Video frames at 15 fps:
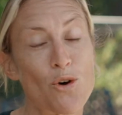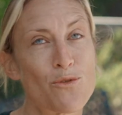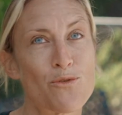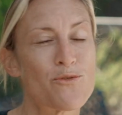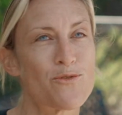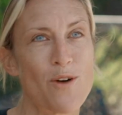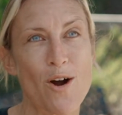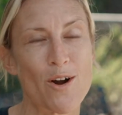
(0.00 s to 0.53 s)

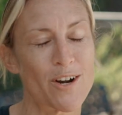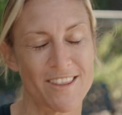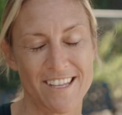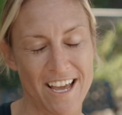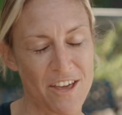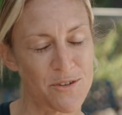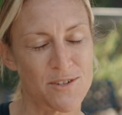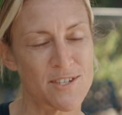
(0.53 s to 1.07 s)
far to
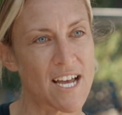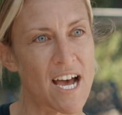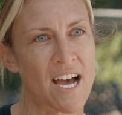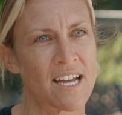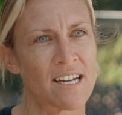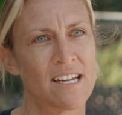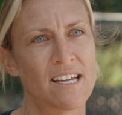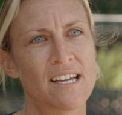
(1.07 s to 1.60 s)
the other
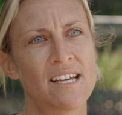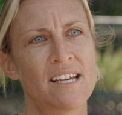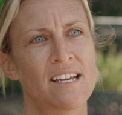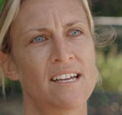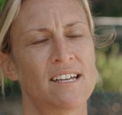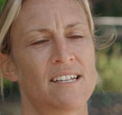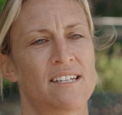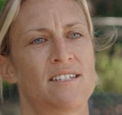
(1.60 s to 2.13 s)
side,
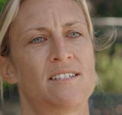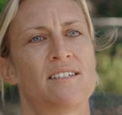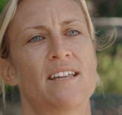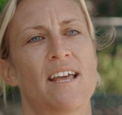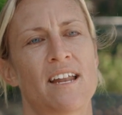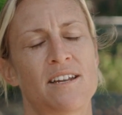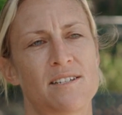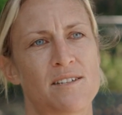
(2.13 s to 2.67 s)

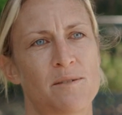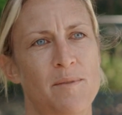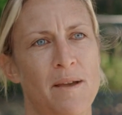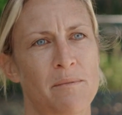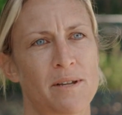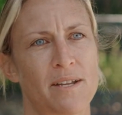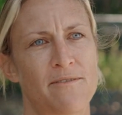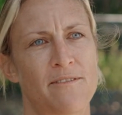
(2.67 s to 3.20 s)
and to
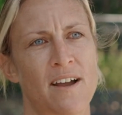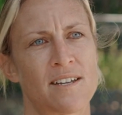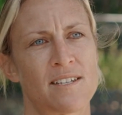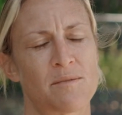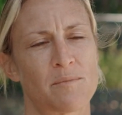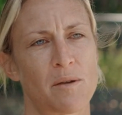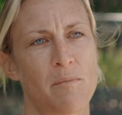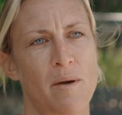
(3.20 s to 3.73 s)
be able to find
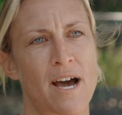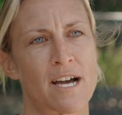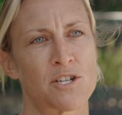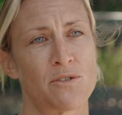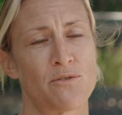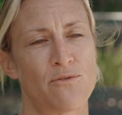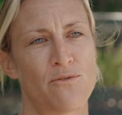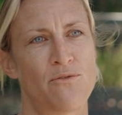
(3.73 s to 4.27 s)
some
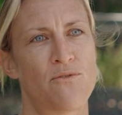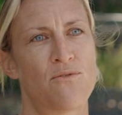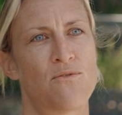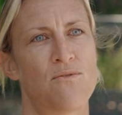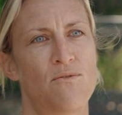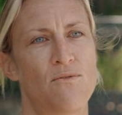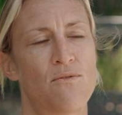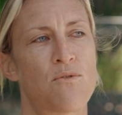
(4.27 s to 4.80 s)
compassion
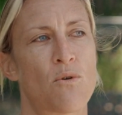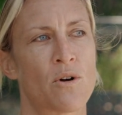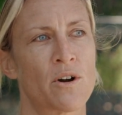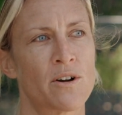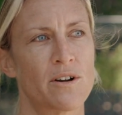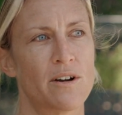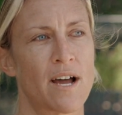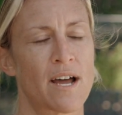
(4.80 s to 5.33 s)

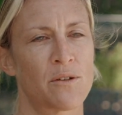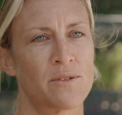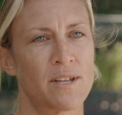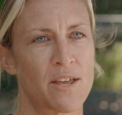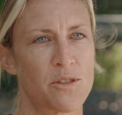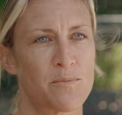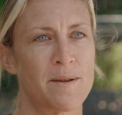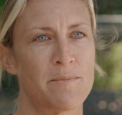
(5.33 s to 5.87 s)
for not
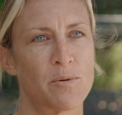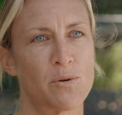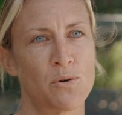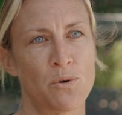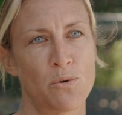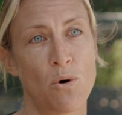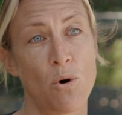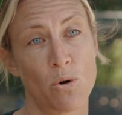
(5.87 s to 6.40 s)
only other people
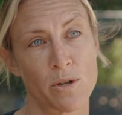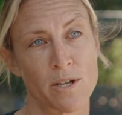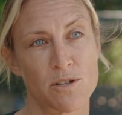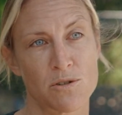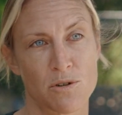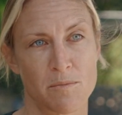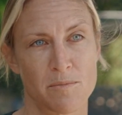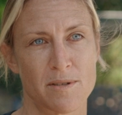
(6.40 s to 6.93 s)
who hold
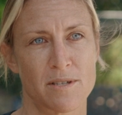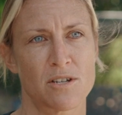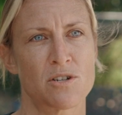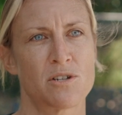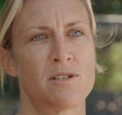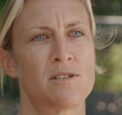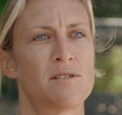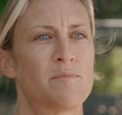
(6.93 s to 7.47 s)
extreme
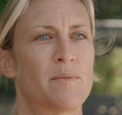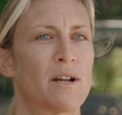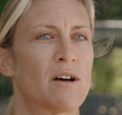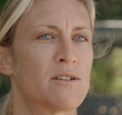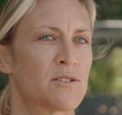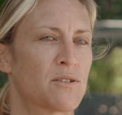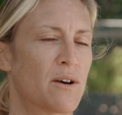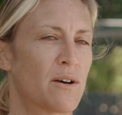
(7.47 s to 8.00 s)
positions, but
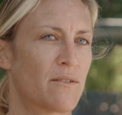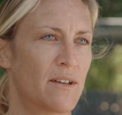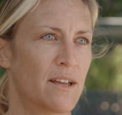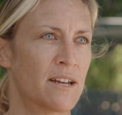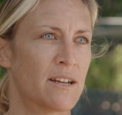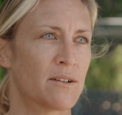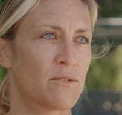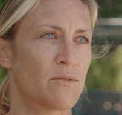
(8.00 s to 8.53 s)
also
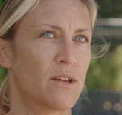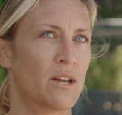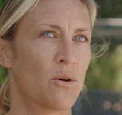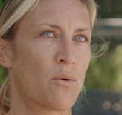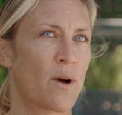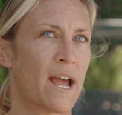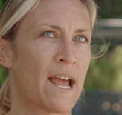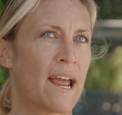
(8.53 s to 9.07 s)
in
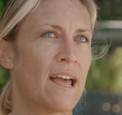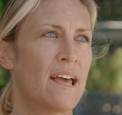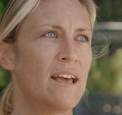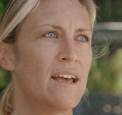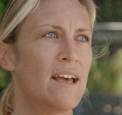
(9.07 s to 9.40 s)
a way